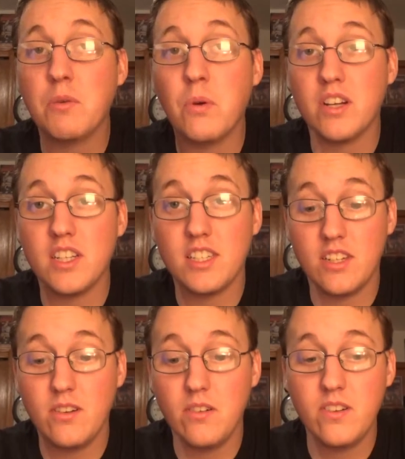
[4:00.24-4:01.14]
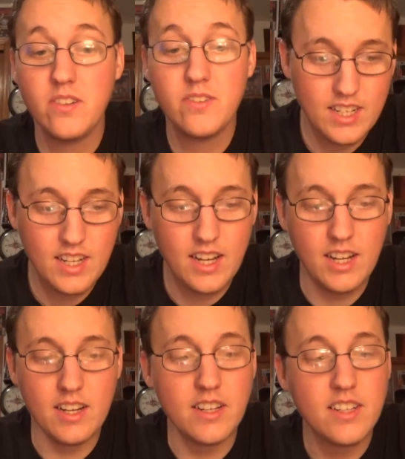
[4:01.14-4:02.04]
wanted to,
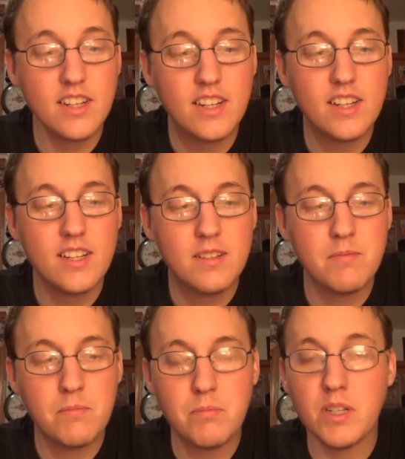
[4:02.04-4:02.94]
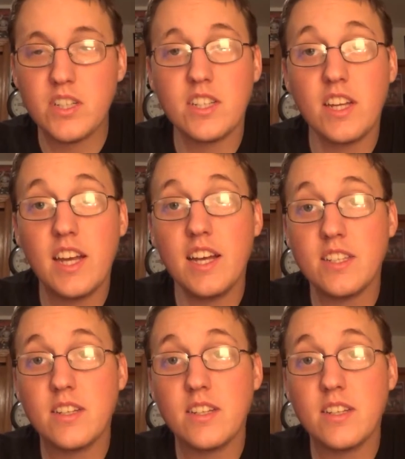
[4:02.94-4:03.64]
and Princess Leia has